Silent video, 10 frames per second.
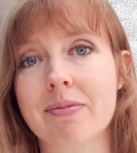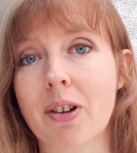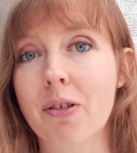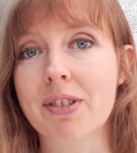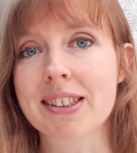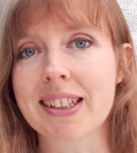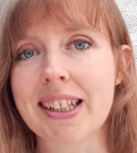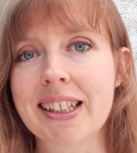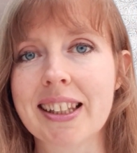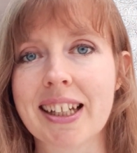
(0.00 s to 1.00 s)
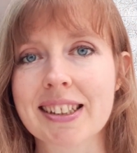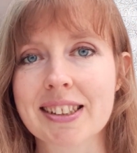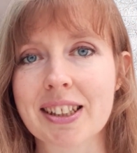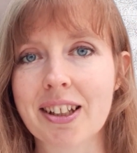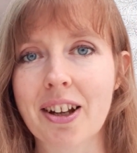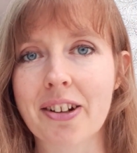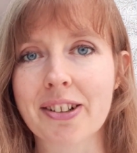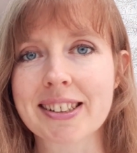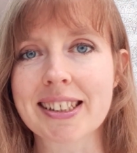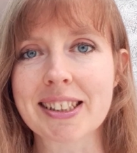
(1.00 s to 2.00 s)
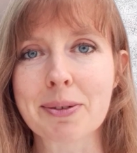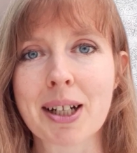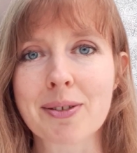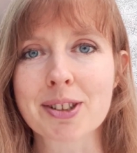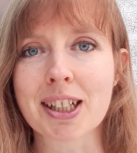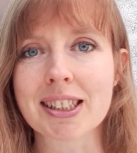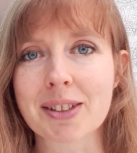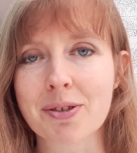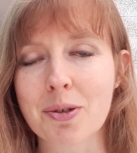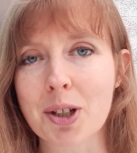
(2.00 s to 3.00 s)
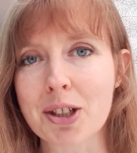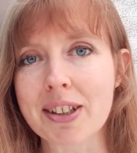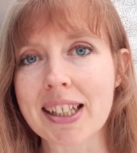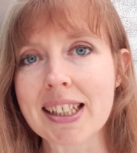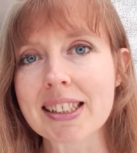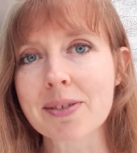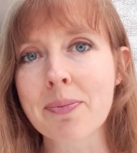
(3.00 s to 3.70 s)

Obviously, that's a nice, easy way of searching for what you need.